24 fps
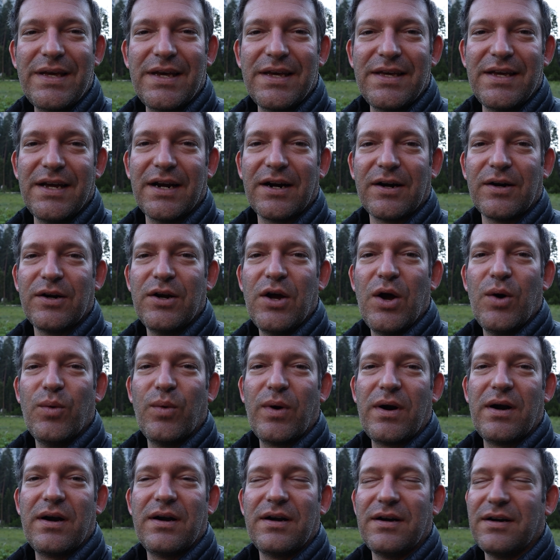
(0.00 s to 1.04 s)
year
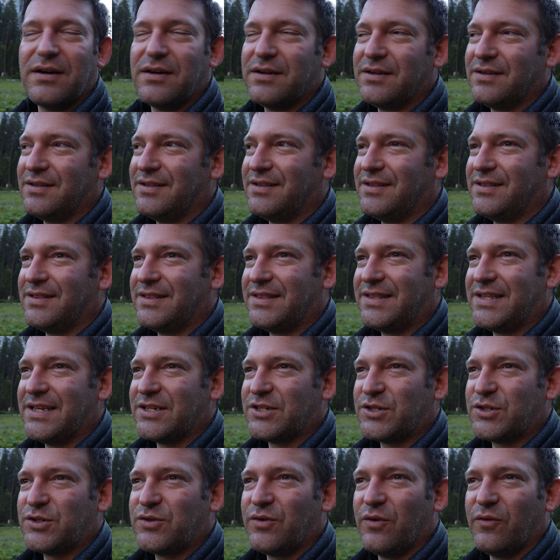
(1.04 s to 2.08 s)
where
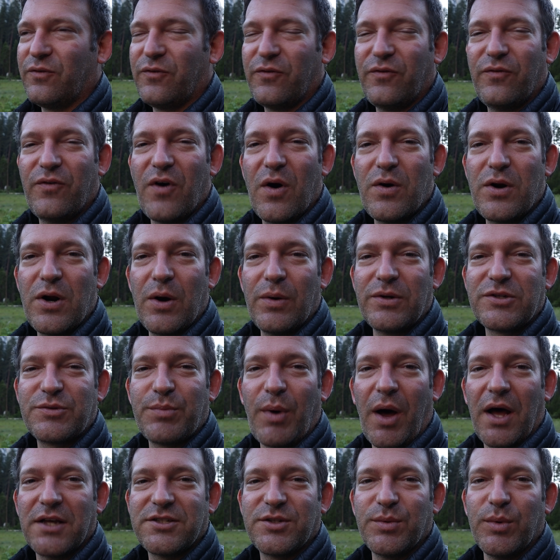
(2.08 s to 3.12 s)
this photo is
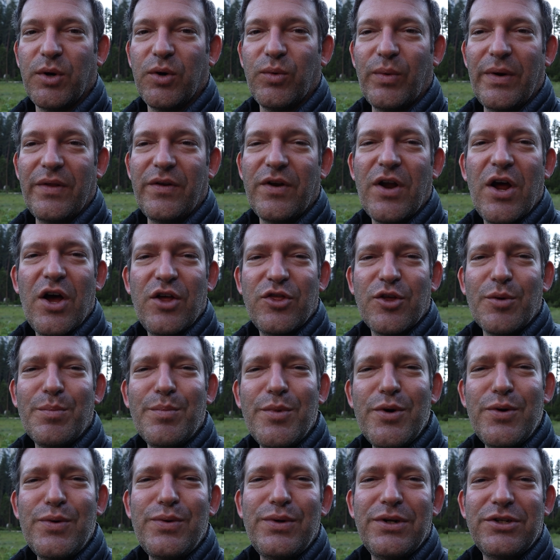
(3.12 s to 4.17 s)
possible, when the
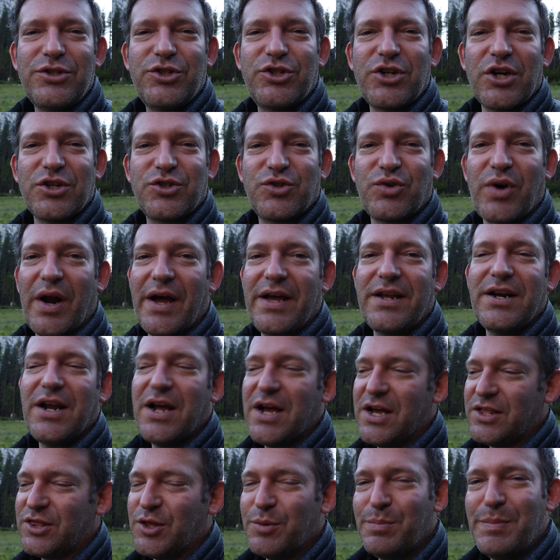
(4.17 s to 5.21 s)
moon is just right.
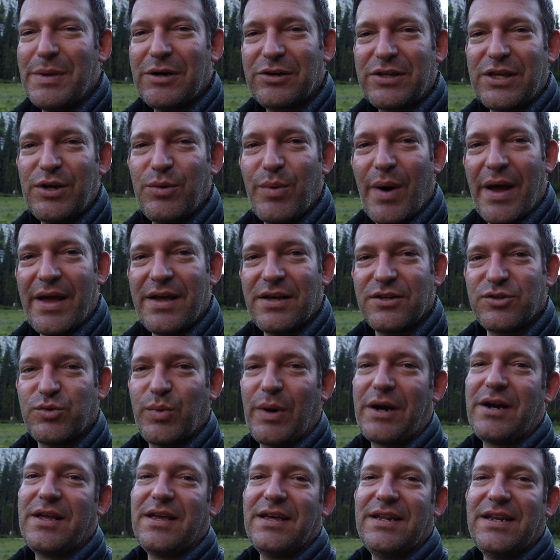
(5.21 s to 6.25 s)
The Milky Way is
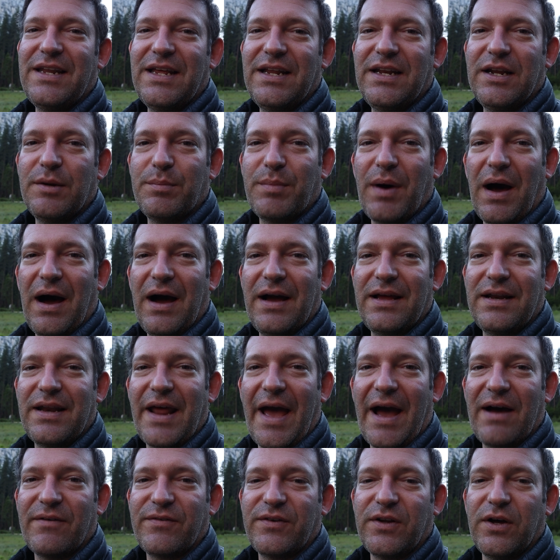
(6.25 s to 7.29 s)
where you need it behind
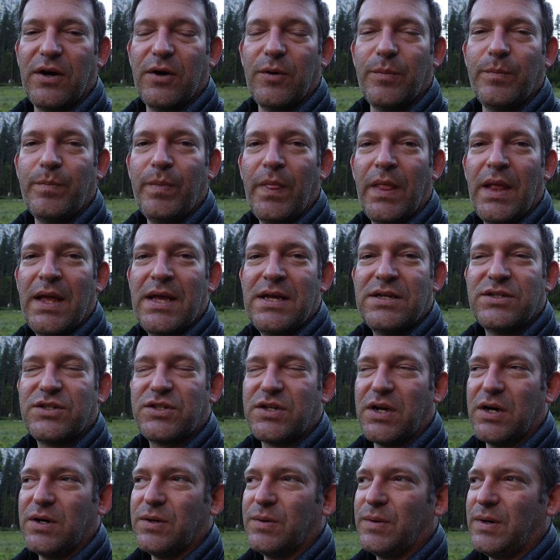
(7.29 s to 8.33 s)
Half Dome.
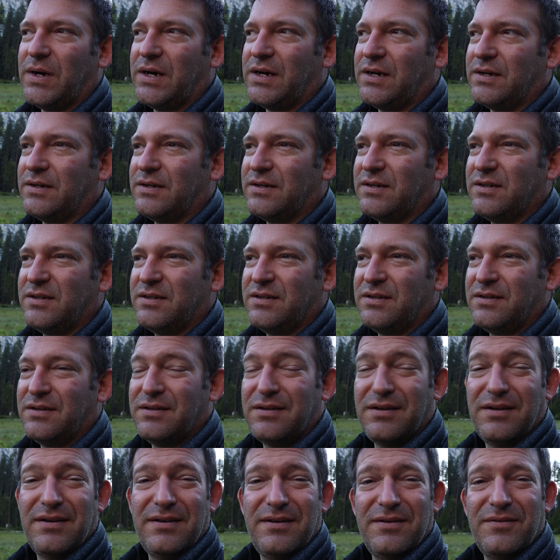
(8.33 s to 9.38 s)
So
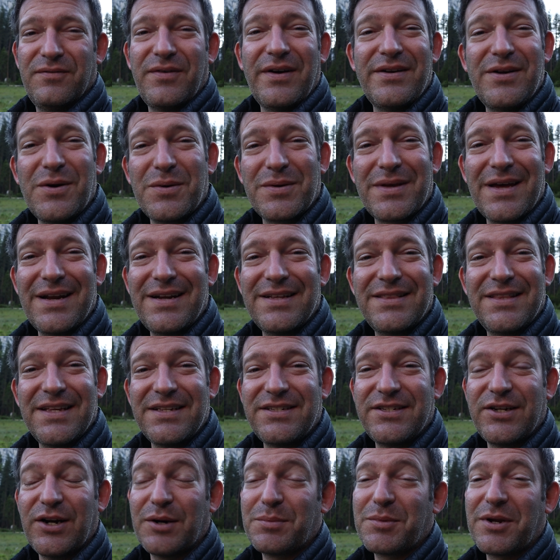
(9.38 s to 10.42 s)
if I don't get it
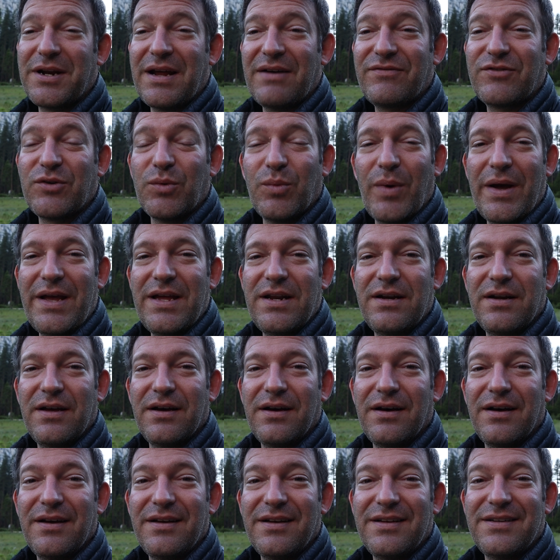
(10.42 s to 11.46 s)
this year, I'm gonna have to wait
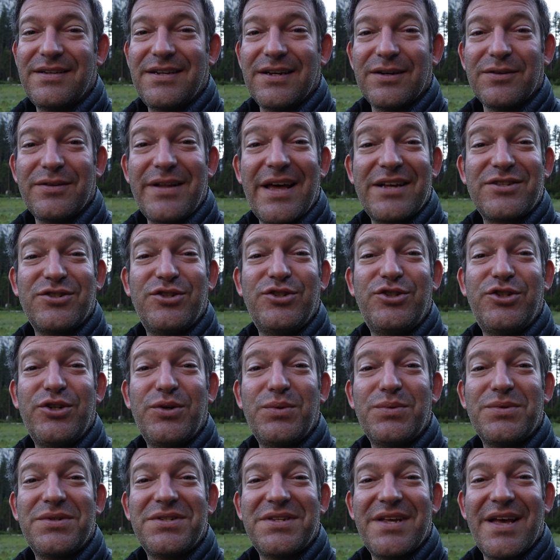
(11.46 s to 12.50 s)
until next
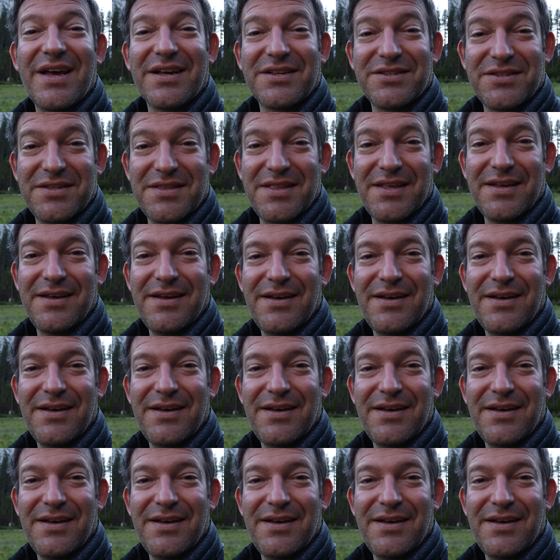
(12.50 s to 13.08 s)
June 6th.